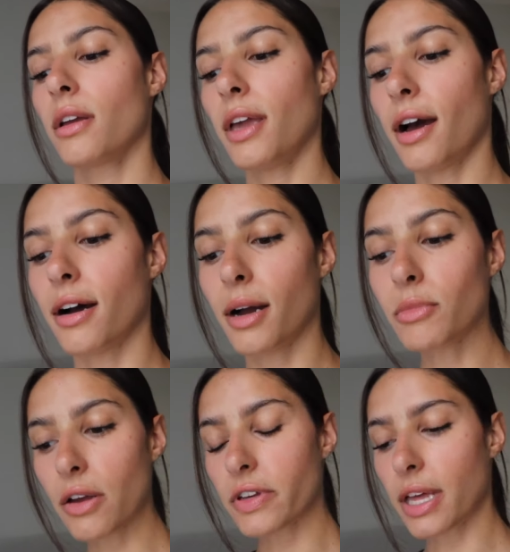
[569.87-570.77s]
yeah, I'm
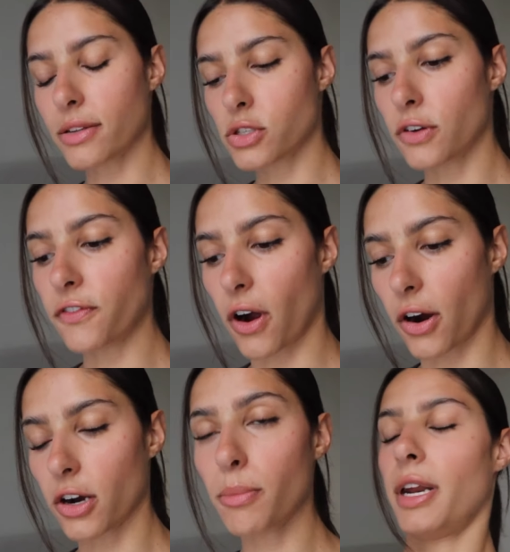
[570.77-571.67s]
loving that so
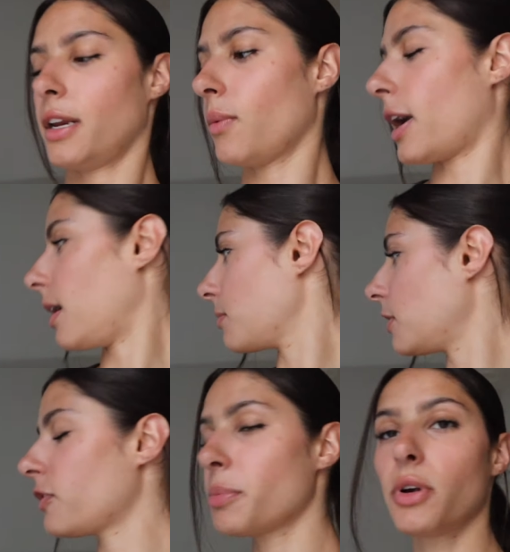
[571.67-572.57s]
far. But anyway, I'm
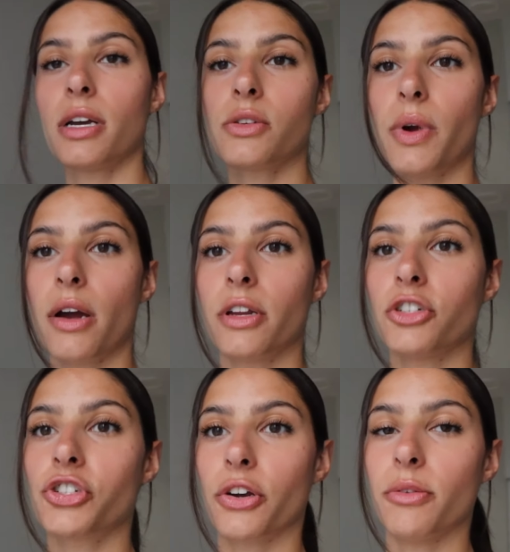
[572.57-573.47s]
gonna flip you guys around
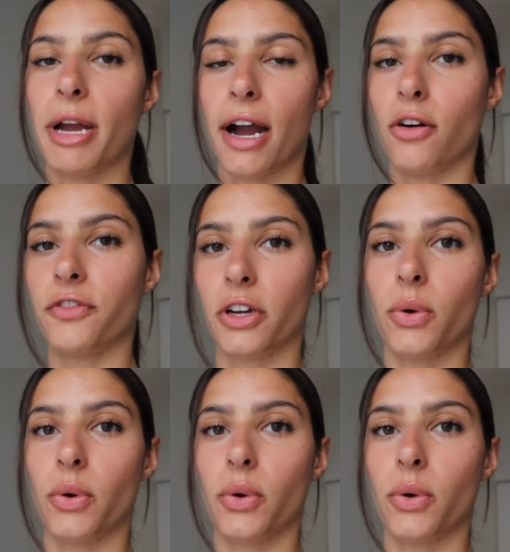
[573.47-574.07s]
and show you my outfit